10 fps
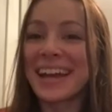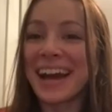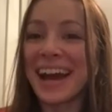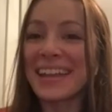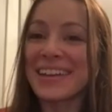
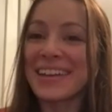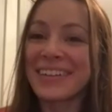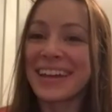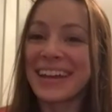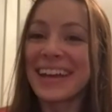Kind
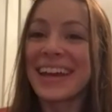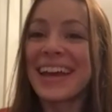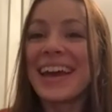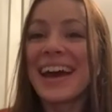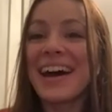of.
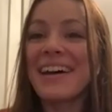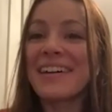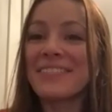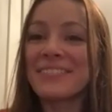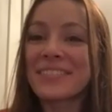
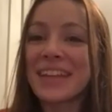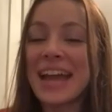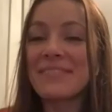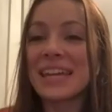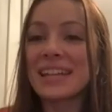
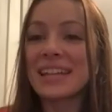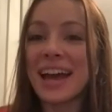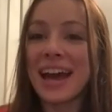I mean,